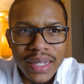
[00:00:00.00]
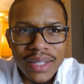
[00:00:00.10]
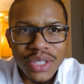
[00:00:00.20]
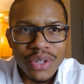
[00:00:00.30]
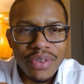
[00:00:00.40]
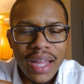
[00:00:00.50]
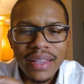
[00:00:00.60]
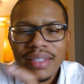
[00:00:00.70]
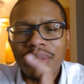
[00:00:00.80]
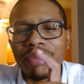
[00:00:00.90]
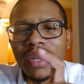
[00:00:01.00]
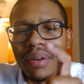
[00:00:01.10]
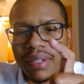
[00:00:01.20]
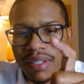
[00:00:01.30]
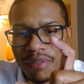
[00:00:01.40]
So you got this
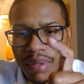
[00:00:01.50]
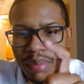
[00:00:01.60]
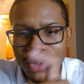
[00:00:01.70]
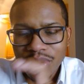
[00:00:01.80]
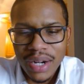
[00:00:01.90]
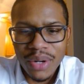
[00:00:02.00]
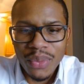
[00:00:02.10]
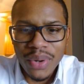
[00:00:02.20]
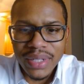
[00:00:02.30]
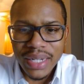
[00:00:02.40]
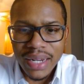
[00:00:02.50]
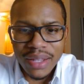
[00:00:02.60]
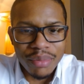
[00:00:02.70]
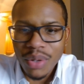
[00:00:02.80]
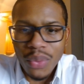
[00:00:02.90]
appearance of people trying to work
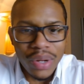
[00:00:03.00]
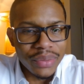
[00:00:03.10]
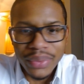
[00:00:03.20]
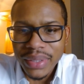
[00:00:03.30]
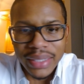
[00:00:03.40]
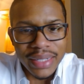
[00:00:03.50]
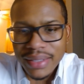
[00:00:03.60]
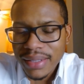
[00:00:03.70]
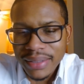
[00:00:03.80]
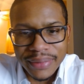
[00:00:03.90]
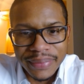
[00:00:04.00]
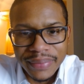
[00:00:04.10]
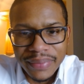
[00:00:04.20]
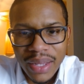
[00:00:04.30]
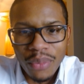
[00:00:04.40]
together, but one really isn't.
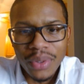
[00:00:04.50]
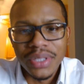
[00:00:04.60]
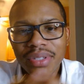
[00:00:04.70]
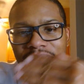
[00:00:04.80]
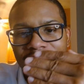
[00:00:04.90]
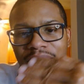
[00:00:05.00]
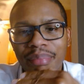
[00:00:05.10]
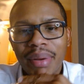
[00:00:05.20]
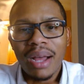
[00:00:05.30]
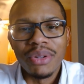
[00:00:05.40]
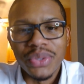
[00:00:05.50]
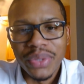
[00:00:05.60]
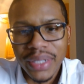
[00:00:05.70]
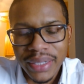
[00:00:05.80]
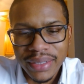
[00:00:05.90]
And once you set the
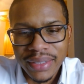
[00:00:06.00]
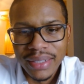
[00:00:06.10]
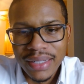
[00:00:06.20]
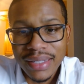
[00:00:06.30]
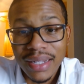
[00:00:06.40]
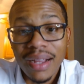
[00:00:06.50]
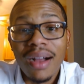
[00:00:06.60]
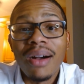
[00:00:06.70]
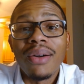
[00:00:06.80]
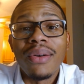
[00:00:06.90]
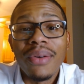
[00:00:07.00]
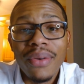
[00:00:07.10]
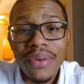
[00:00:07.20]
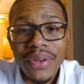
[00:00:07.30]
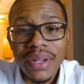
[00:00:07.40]
boundary, it's like, oh,
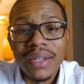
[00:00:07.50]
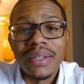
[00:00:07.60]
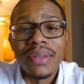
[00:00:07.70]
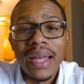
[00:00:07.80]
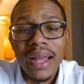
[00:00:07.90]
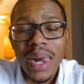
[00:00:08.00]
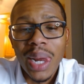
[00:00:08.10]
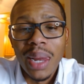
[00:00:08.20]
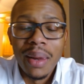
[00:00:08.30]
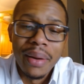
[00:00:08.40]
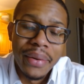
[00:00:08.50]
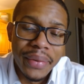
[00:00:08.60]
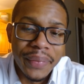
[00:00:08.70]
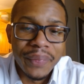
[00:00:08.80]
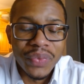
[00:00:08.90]
you're going to do that?
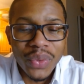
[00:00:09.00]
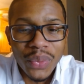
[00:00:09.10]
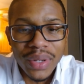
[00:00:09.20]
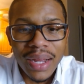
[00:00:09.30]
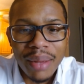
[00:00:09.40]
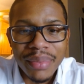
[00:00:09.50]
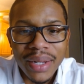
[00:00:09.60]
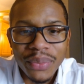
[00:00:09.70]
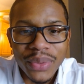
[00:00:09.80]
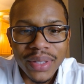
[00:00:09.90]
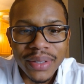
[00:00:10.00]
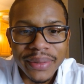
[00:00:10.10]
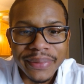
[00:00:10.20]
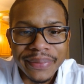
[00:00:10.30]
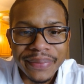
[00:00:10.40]
Well, now I'm done with you.
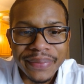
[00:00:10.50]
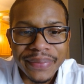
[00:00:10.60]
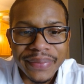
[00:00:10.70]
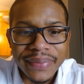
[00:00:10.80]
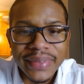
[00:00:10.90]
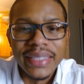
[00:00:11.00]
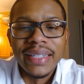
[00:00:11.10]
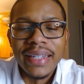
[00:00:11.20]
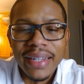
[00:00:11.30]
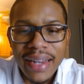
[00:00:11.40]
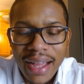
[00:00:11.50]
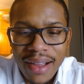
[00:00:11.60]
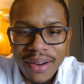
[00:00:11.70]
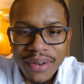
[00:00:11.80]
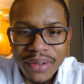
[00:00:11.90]

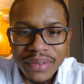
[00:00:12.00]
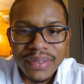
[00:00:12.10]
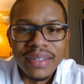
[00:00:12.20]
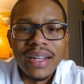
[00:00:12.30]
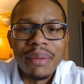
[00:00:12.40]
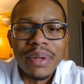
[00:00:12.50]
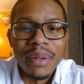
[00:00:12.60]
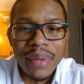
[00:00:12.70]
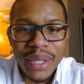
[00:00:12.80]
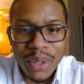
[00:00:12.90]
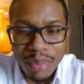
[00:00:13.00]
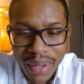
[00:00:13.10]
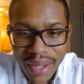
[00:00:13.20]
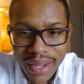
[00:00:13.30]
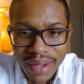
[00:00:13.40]
Now I'm going to make you
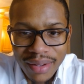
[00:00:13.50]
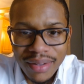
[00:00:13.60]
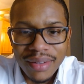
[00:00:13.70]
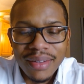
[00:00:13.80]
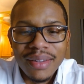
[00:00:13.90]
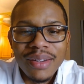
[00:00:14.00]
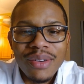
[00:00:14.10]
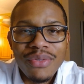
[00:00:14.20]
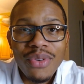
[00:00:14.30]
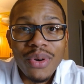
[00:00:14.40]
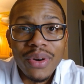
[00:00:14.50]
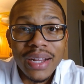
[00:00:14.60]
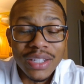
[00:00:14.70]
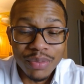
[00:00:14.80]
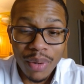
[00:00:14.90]
pay for
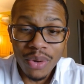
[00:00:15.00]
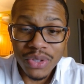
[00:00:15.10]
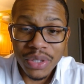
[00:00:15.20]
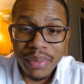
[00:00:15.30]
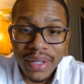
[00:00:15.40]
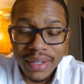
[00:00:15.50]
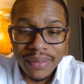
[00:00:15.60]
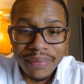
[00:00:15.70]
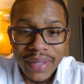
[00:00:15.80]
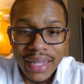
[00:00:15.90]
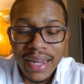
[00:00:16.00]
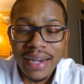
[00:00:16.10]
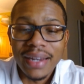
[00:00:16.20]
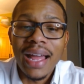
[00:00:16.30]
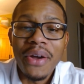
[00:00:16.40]
exposing me and not
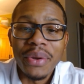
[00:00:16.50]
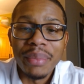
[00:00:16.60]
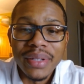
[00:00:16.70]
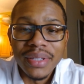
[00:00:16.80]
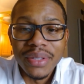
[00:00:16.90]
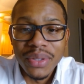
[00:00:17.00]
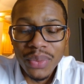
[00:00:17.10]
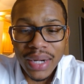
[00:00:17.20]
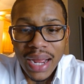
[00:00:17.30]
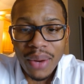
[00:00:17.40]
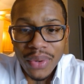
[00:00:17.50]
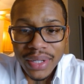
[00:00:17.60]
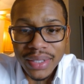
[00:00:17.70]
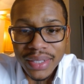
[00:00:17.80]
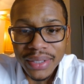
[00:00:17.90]
allowing me to do what I
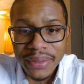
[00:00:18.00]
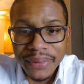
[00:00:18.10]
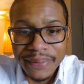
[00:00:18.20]
wanted to do.